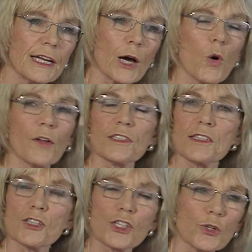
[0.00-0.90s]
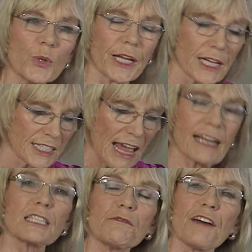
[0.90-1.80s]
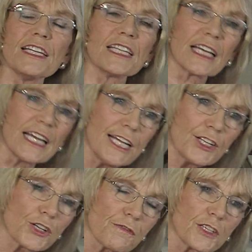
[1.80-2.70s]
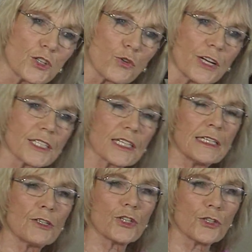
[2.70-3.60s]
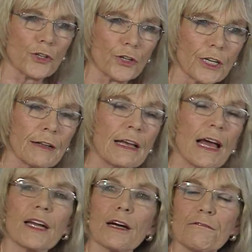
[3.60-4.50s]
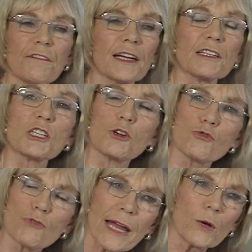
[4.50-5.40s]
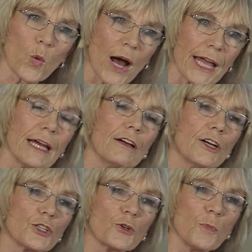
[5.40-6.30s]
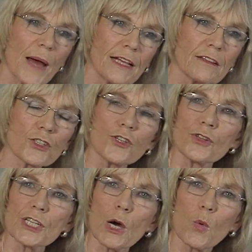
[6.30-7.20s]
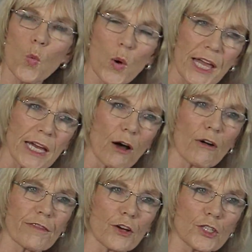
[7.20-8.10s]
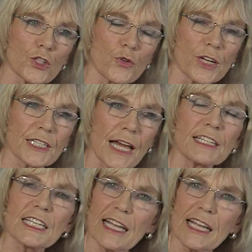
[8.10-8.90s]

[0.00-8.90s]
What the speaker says: Now what this is doing is activating each of the joints in turn, and I've found it's a great way to make the student aware of those joints and to